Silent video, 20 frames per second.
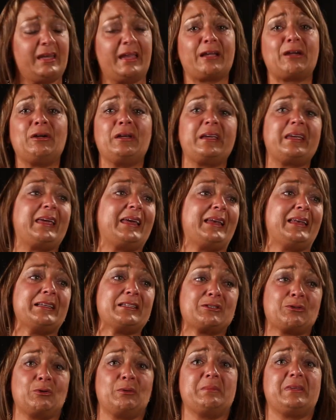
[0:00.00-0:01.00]
And I couldn't get
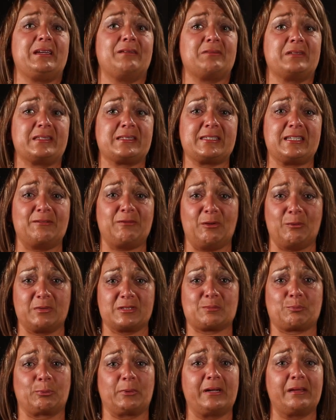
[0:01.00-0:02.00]
into him to even see if he
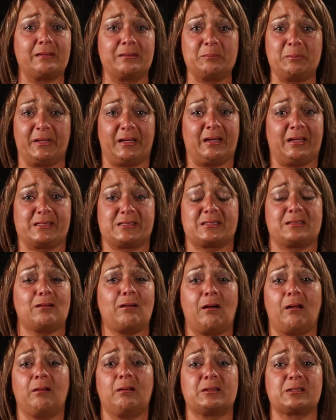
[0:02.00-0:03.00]
was breathing because
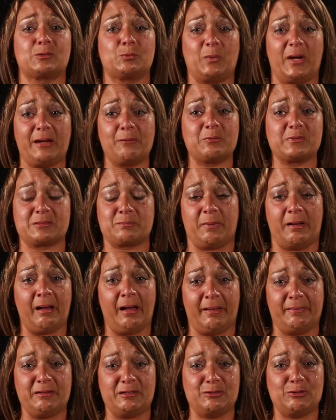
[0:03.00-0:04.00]
all his weight was
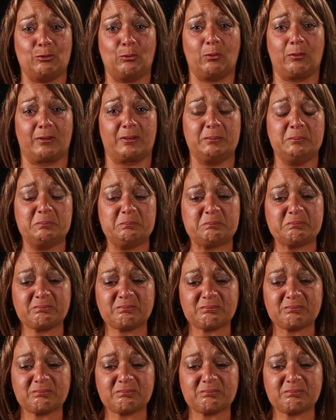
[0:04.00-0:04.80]
behind the door.